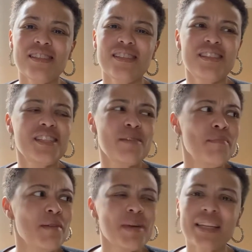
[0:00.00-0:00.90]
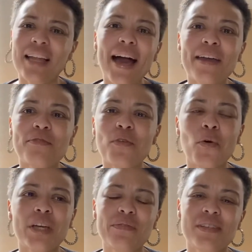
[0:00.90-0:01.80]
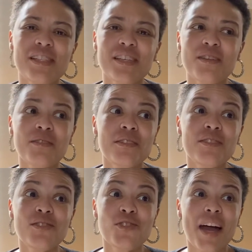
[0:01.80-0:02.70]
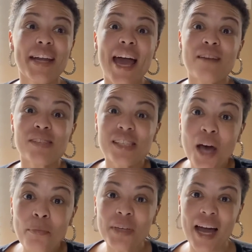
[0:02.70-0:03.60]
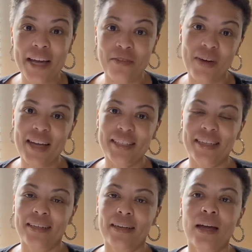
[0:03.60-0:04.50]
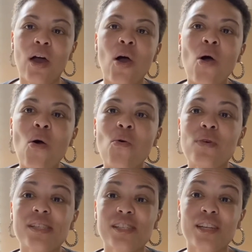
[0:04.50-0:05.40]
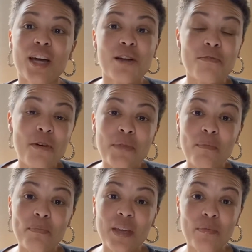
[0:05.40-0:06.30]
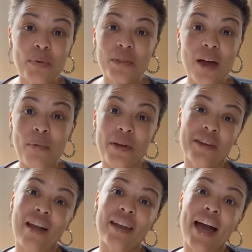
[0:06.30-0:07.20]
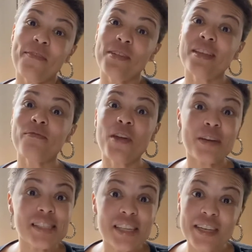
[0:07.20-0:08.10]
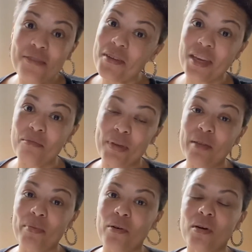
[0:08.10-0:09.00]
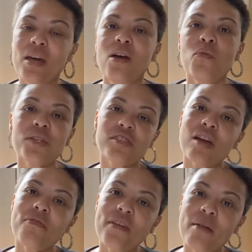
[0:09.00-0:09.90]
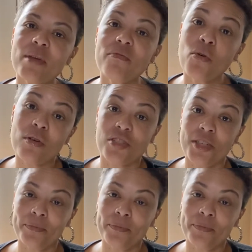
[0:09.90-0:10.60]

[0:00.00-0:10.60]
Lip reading: to mimic life, or even to try to have some kind of idea, was to learn from the people that were in our life, and that very significant people, which is our family of origin.